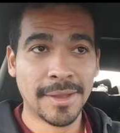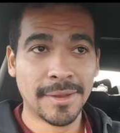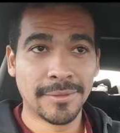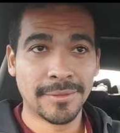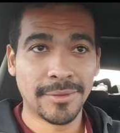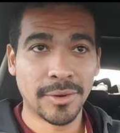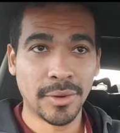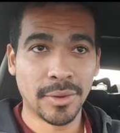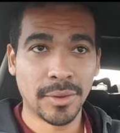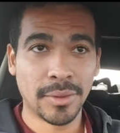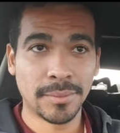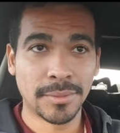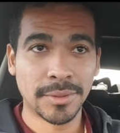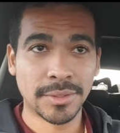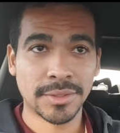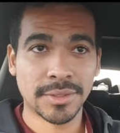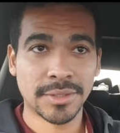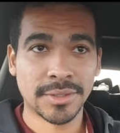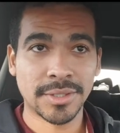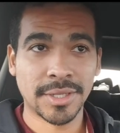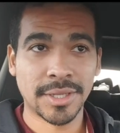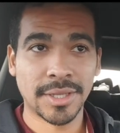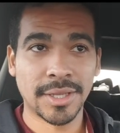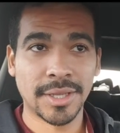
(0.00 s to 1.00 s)
for
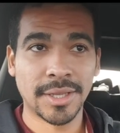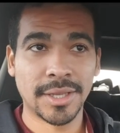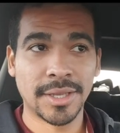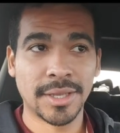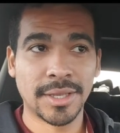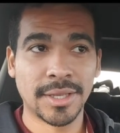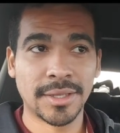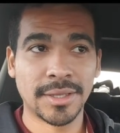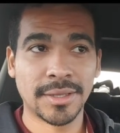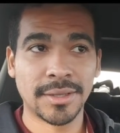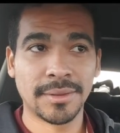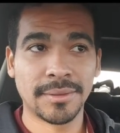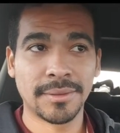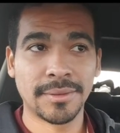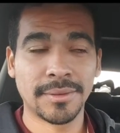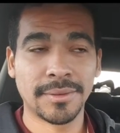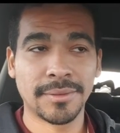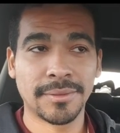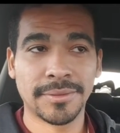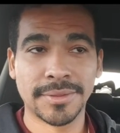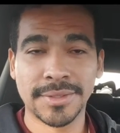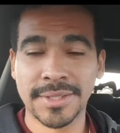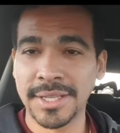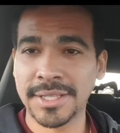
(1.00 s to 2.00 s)
almost eh,
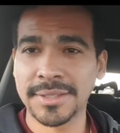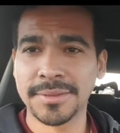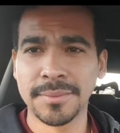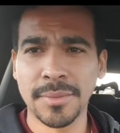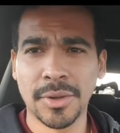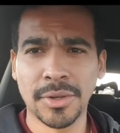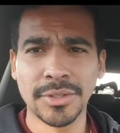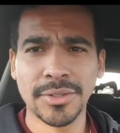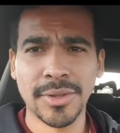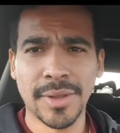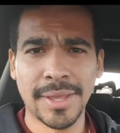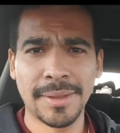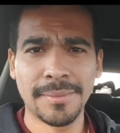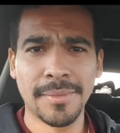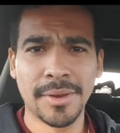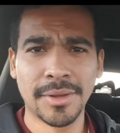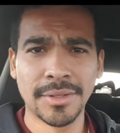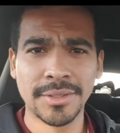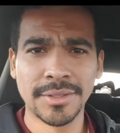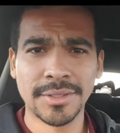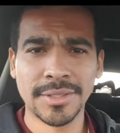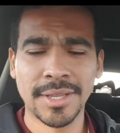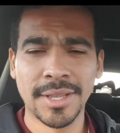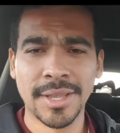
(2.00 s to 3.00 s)
six months, eight
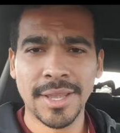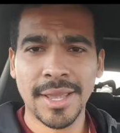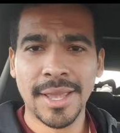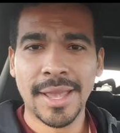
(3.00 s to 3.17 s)
months.